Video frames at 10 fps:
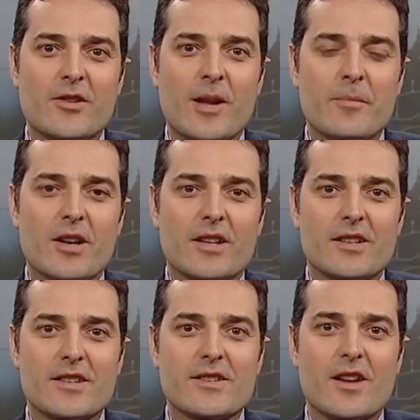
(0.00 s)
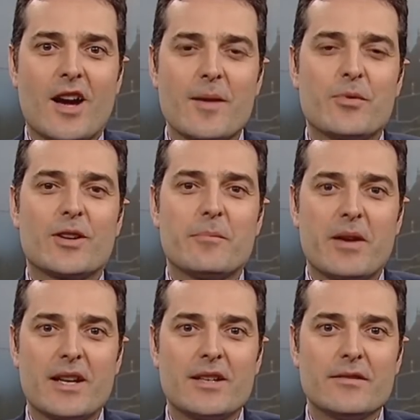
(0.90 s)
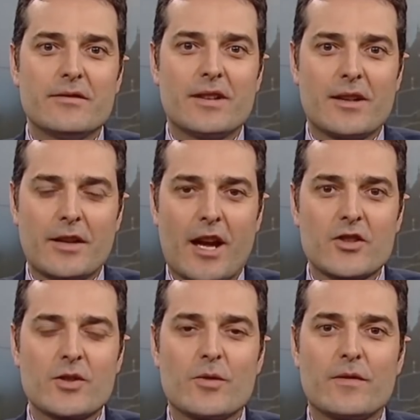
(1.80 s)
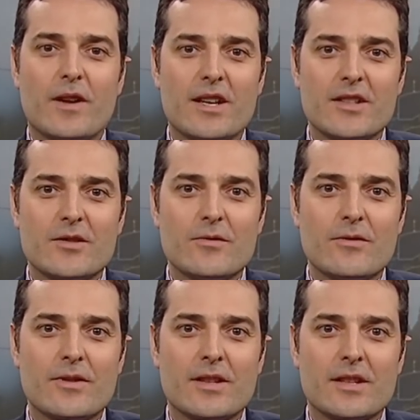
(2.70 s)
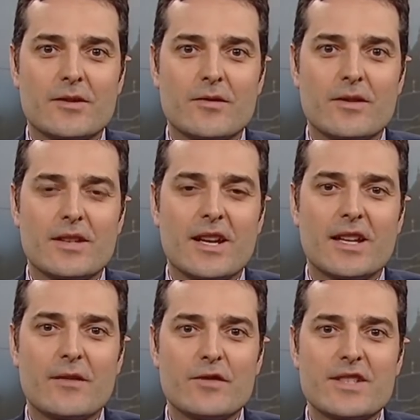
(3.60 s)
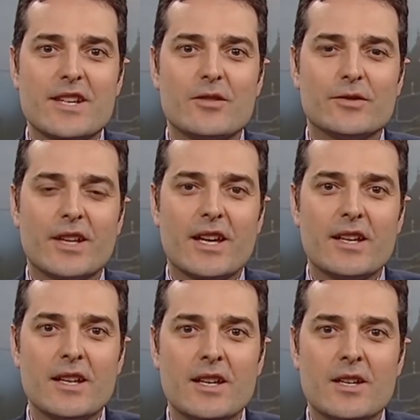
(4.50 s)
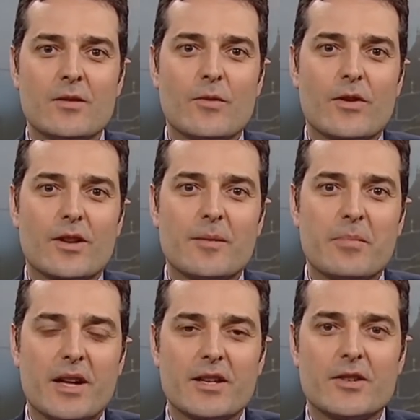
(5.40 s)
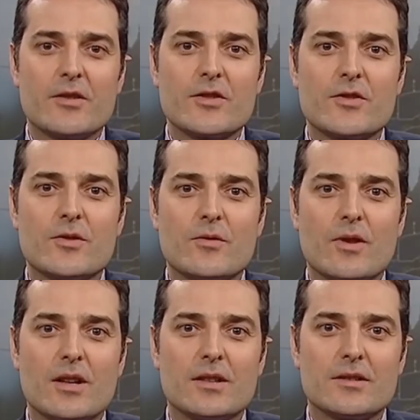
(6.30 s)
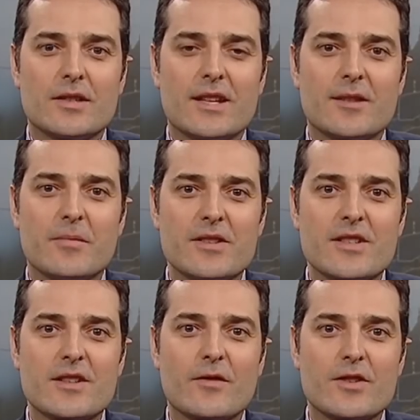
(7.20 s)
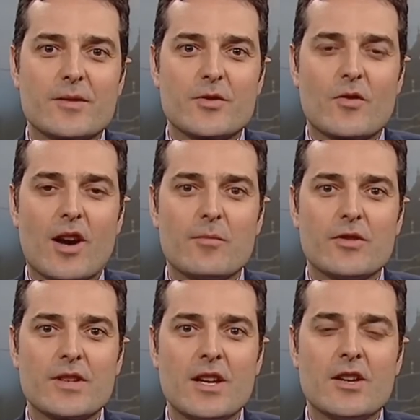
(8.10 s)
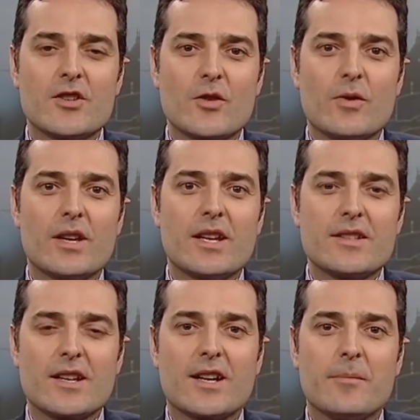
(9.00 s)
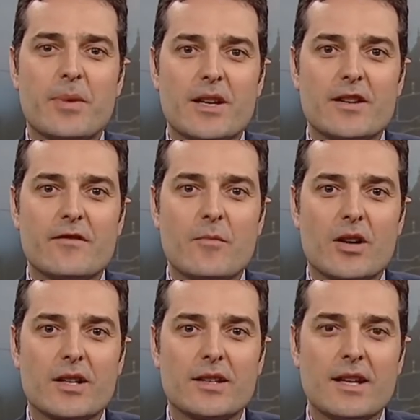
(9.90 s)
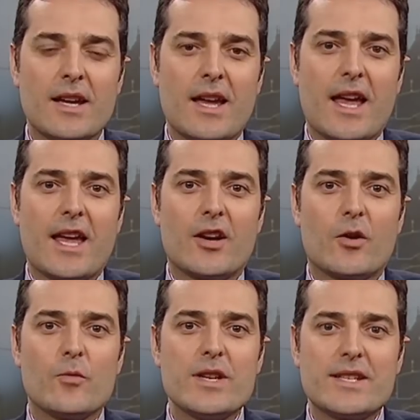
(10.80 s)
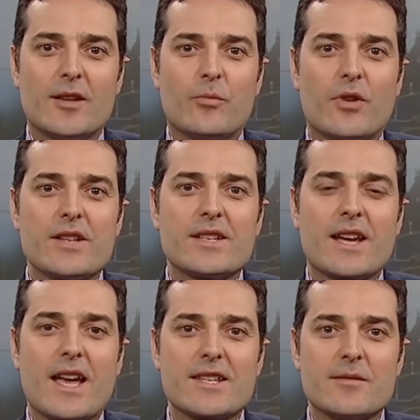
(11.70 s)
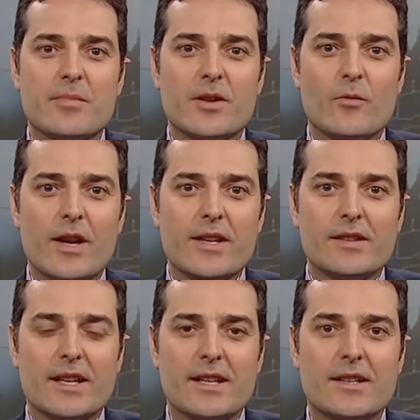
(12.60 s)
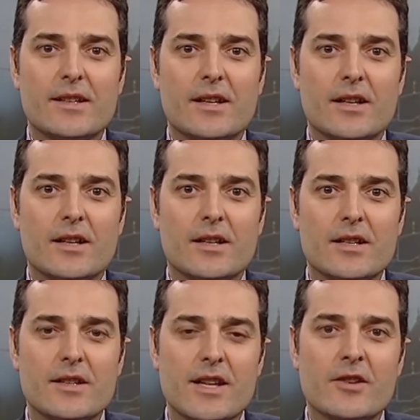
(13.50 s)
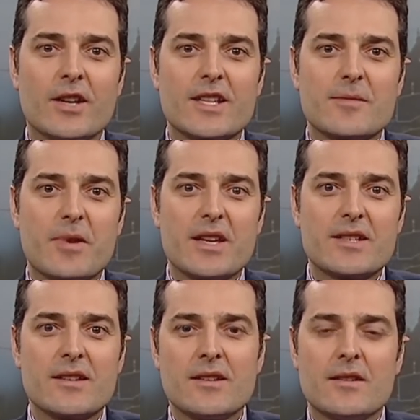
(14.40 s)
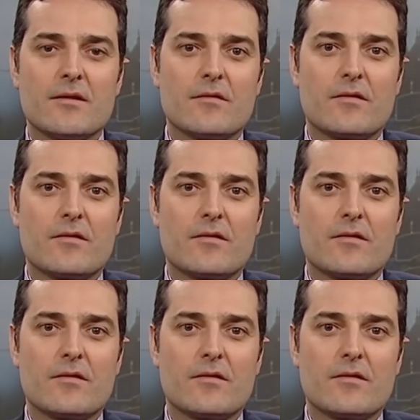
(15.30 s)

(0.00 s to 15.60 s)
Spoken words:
internet market is hyper-competitive. Actually, we're fighting tooth and nail every single day with our competitors to get the business of our subscribers. So it is a competitive market, and our retail pricing hasn't been regulated in the internet space,